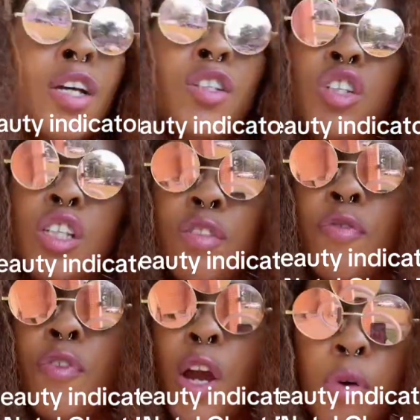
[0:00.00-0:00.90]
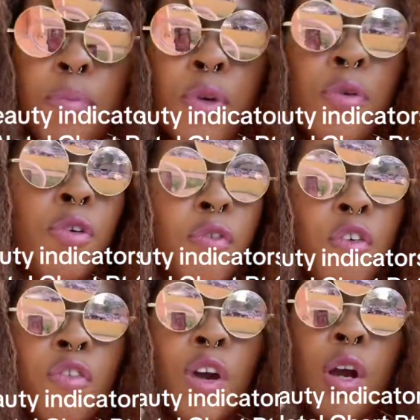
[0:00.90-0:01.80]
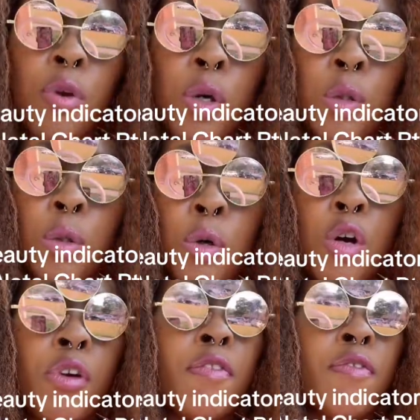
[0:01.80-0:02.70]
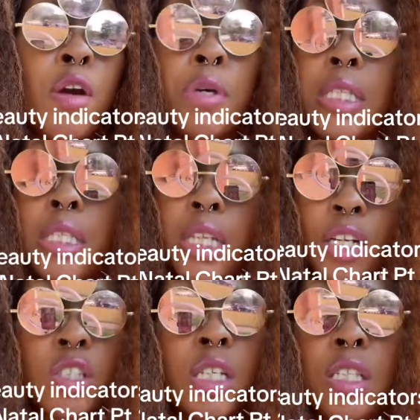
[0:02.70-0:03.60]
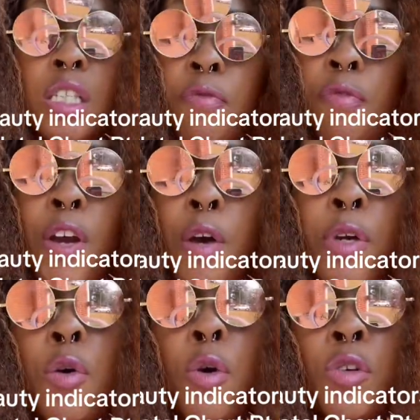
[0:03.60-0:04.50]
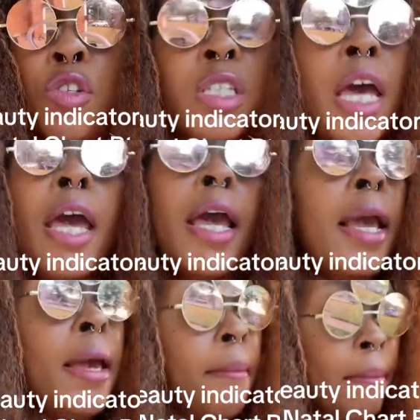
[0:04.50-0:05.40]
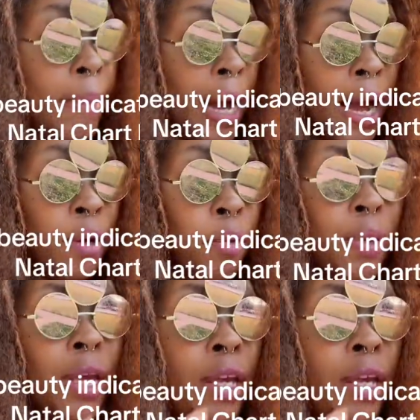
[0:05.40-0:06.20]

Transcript: She's very beautiful, very alluring, very sexy, very gorgeous, in my opinion.